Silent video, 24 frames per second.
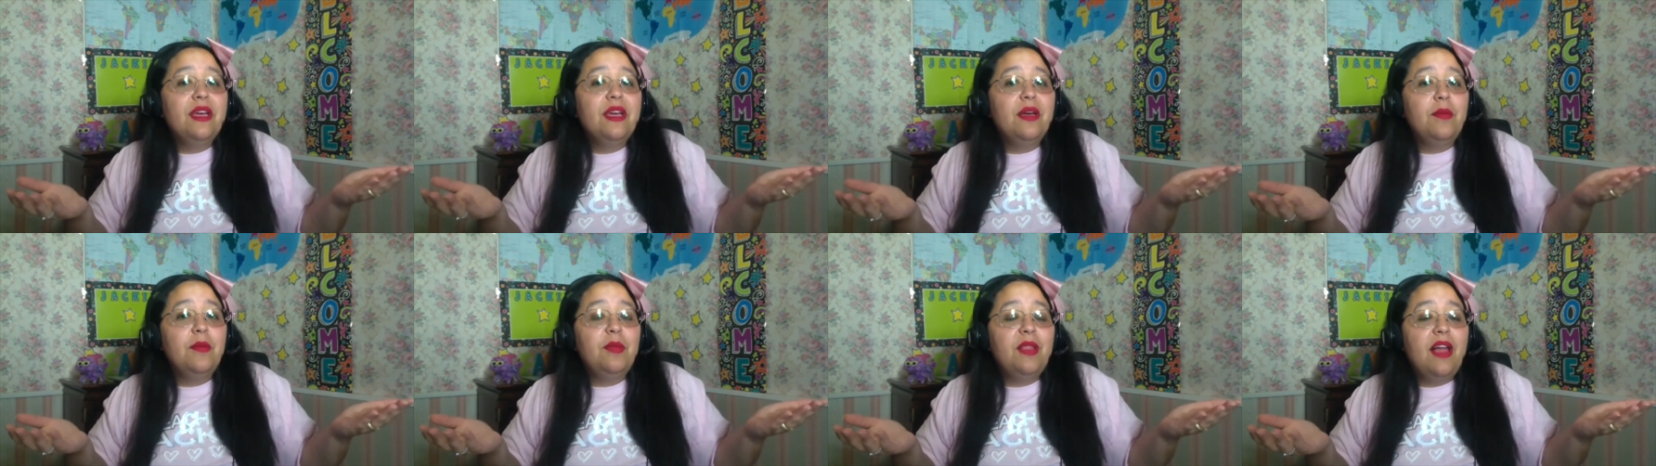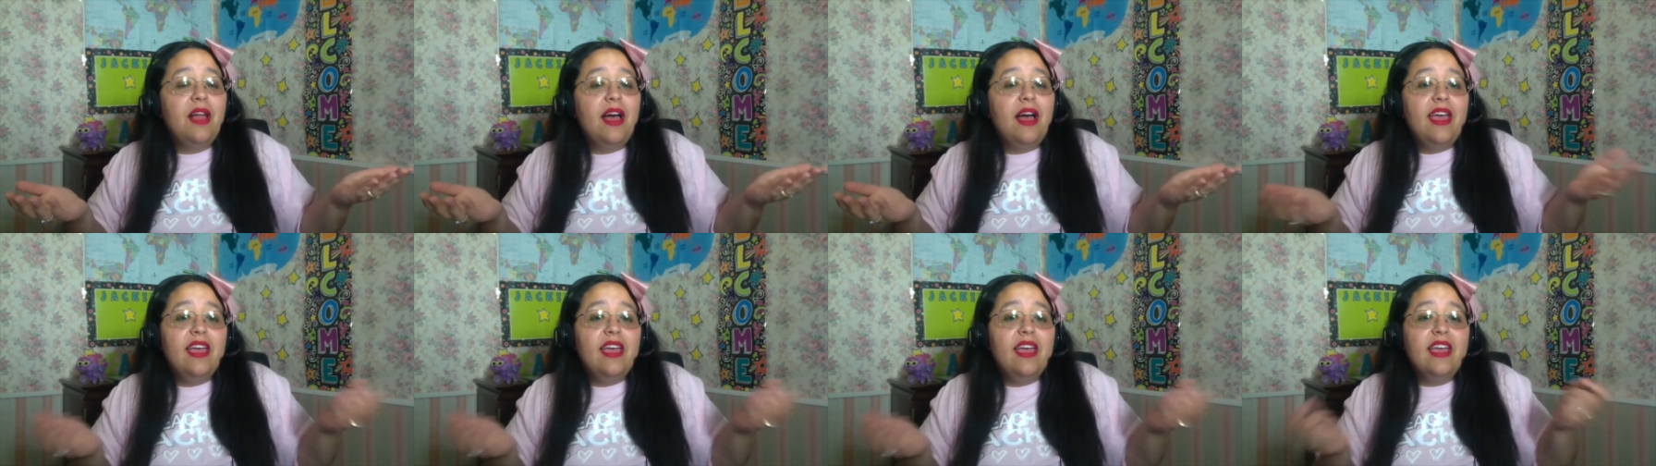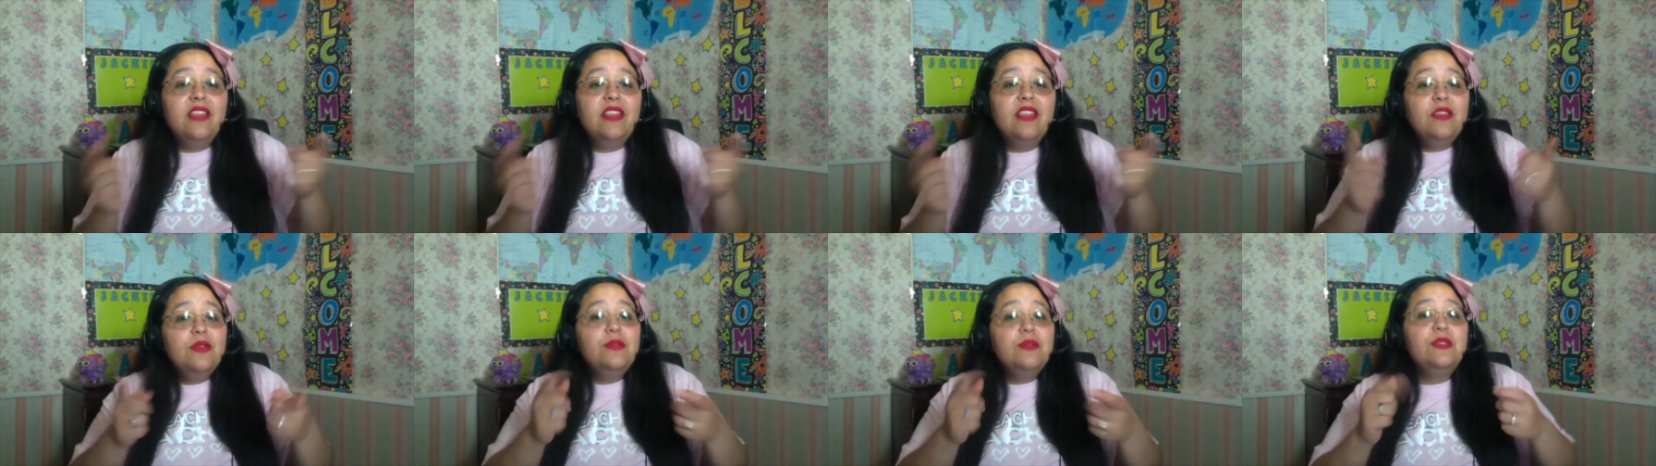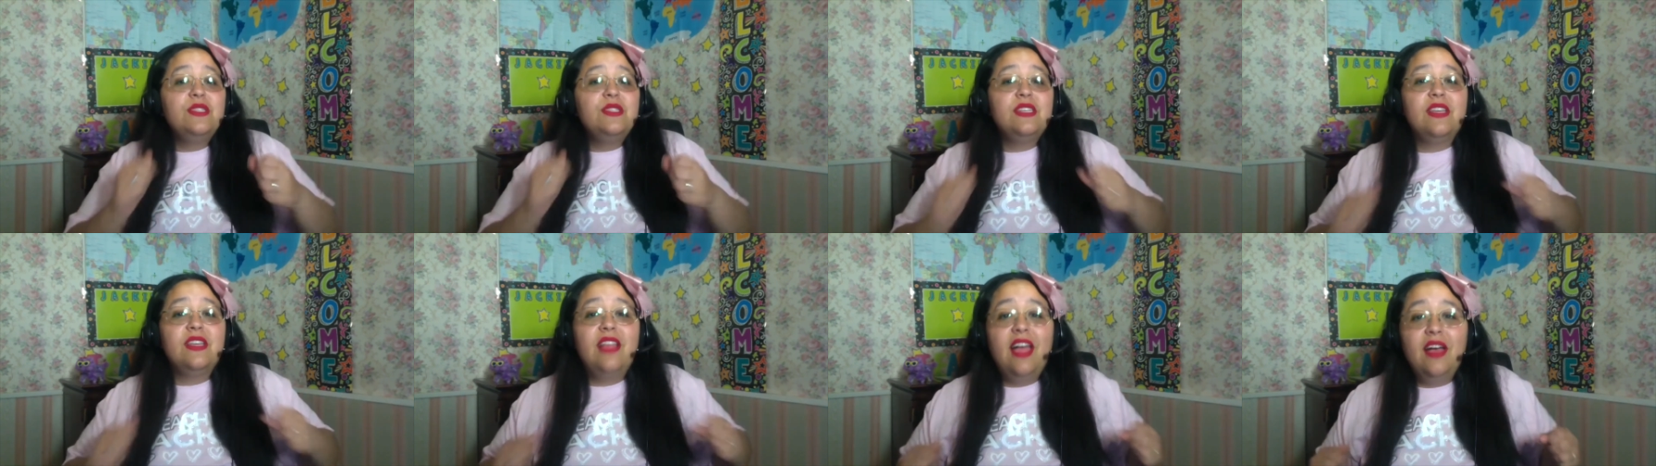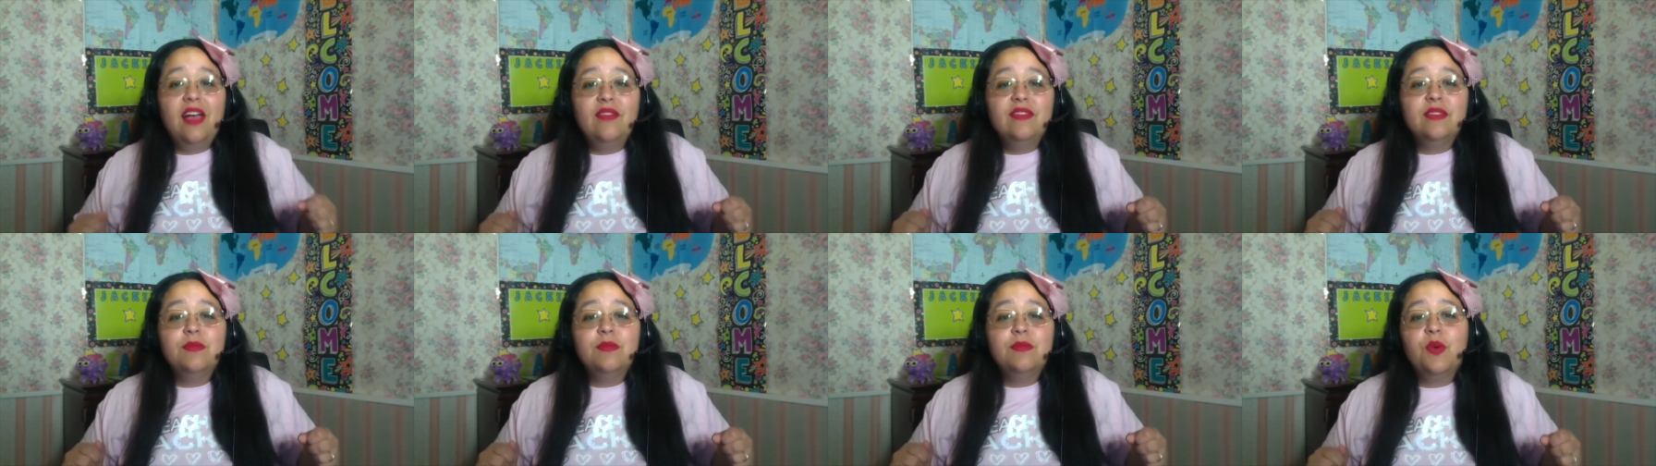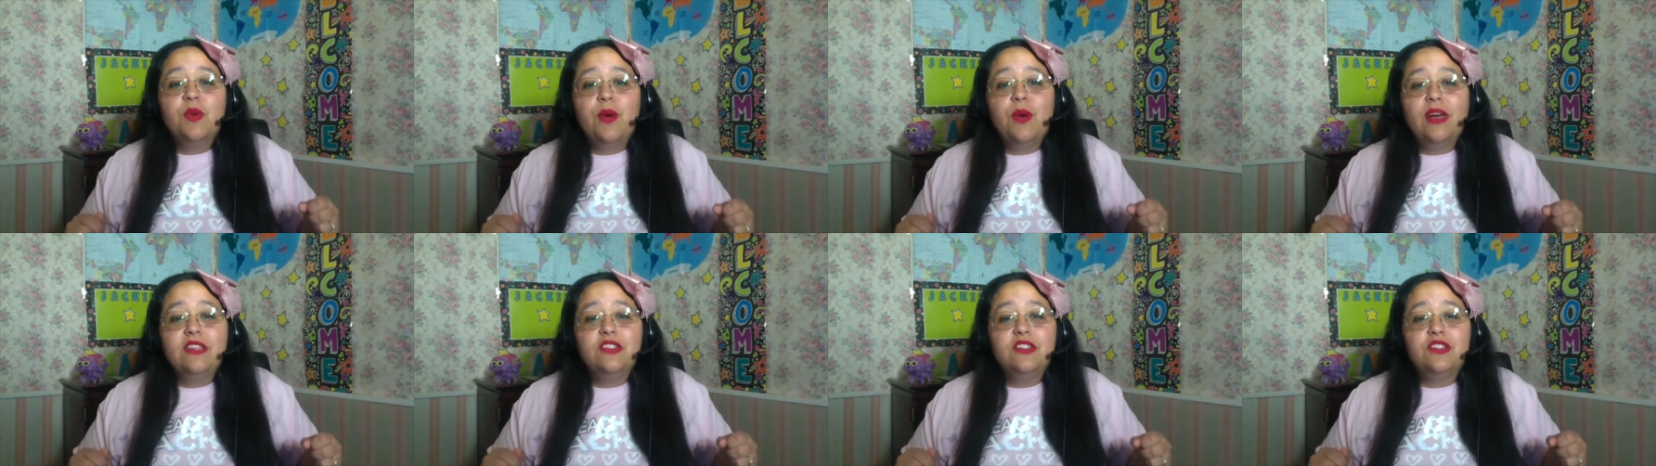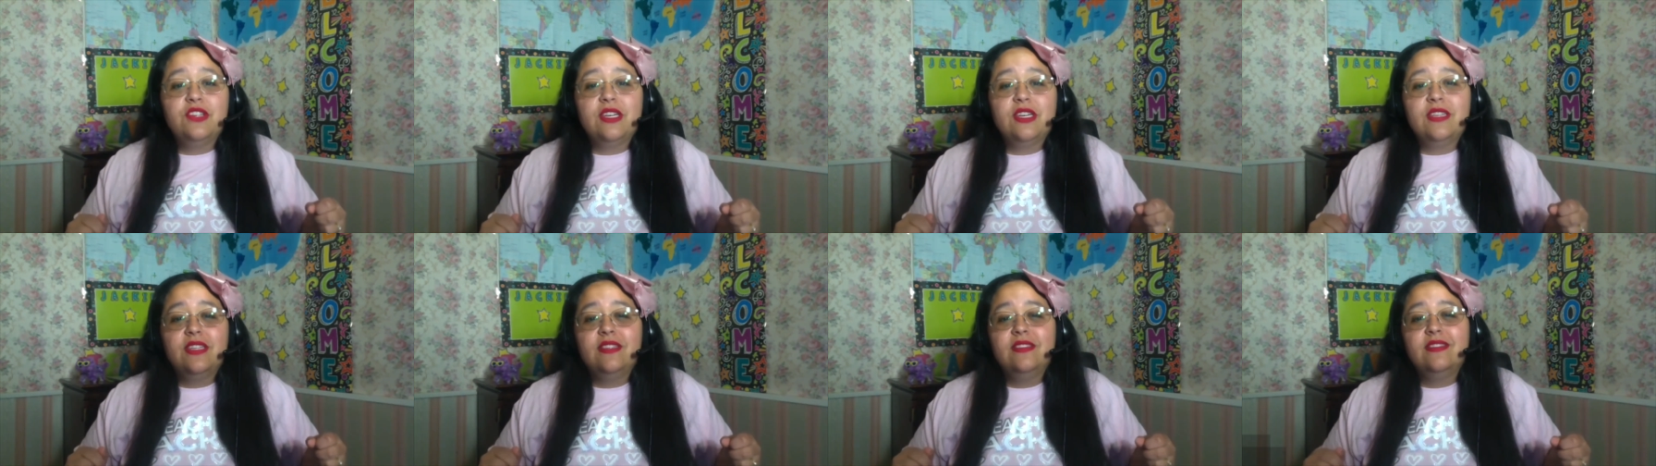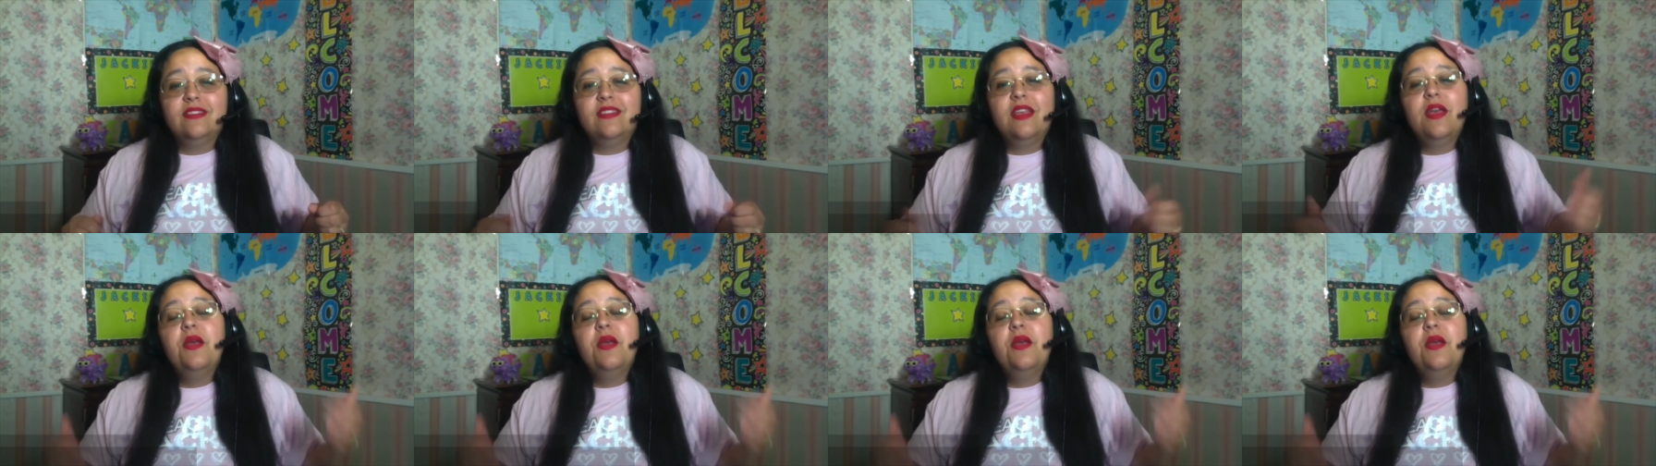applying and you still have some questions,